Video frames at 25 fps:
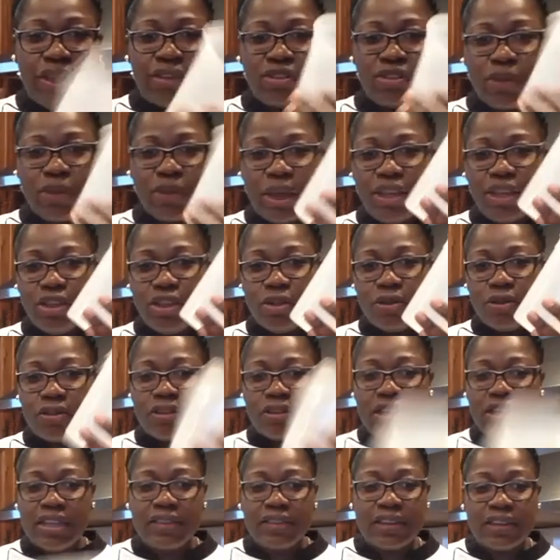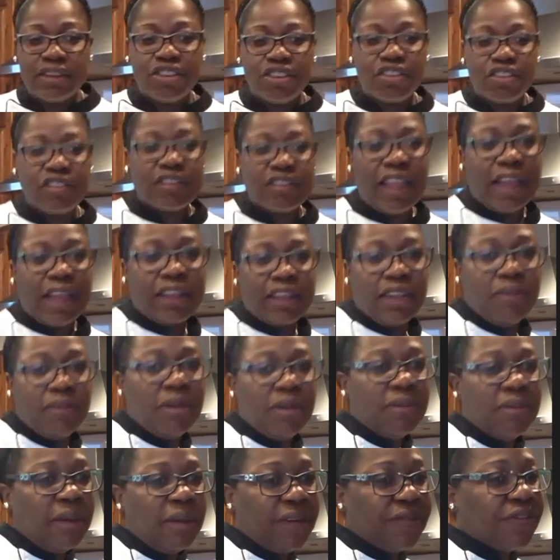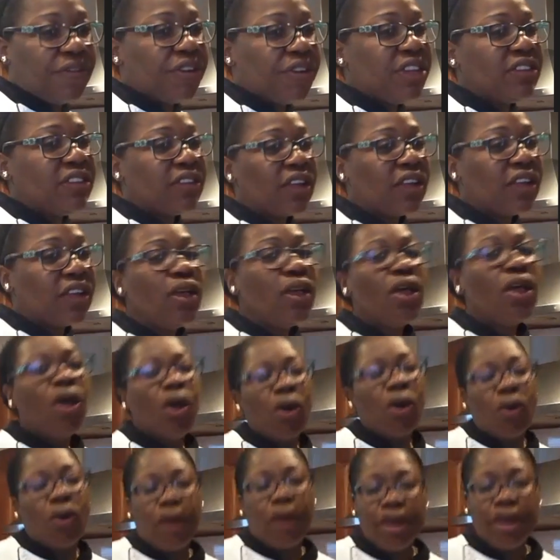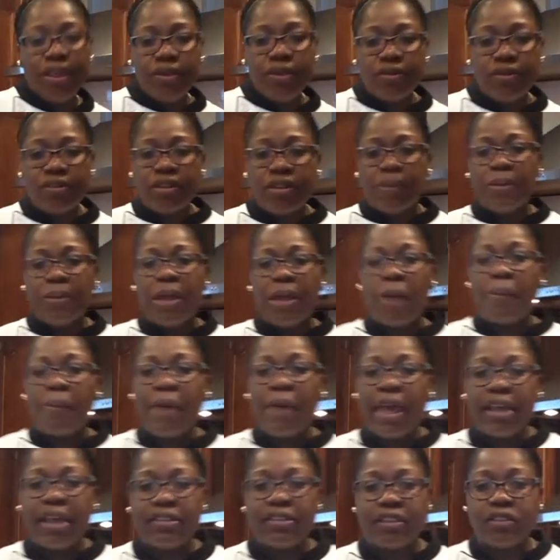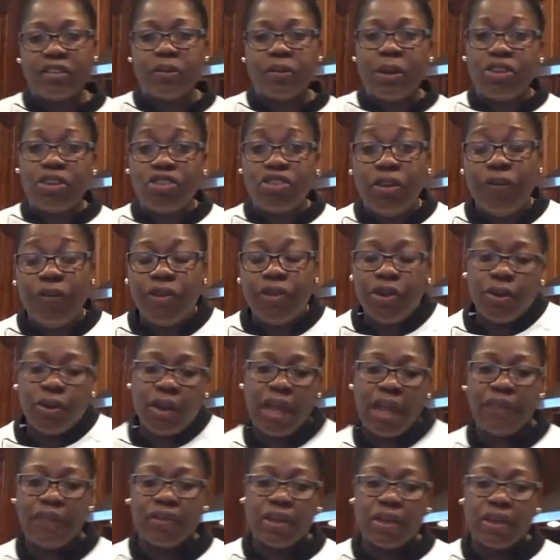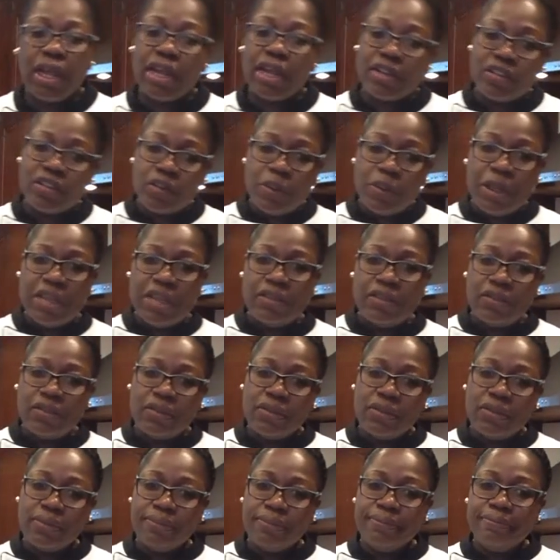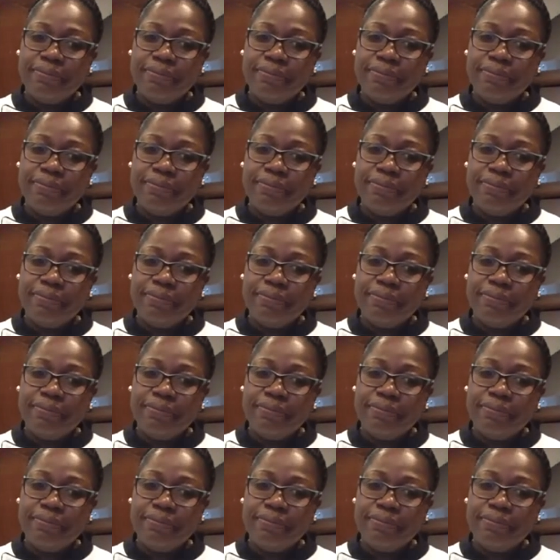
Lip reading: So I use these and just stack them in my freezer, or I use Ziploc bags, especially if you don't have a lot of space.